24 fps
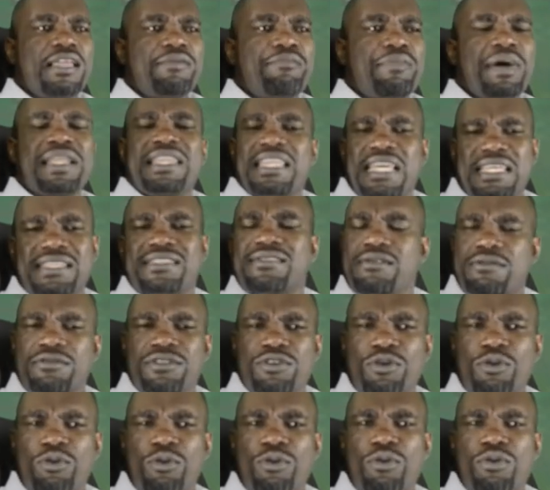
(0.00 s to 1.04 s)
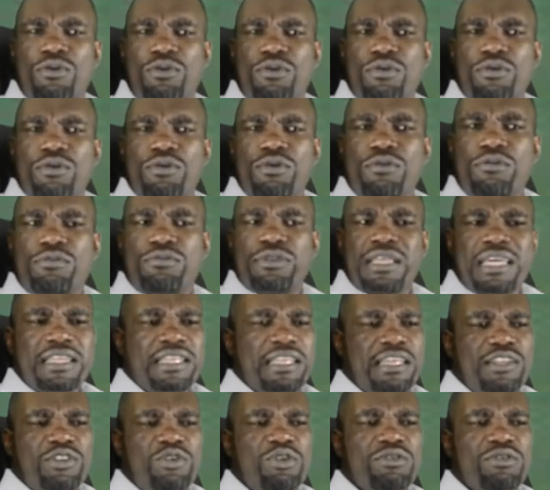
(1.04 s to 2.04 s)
but they're still the law. They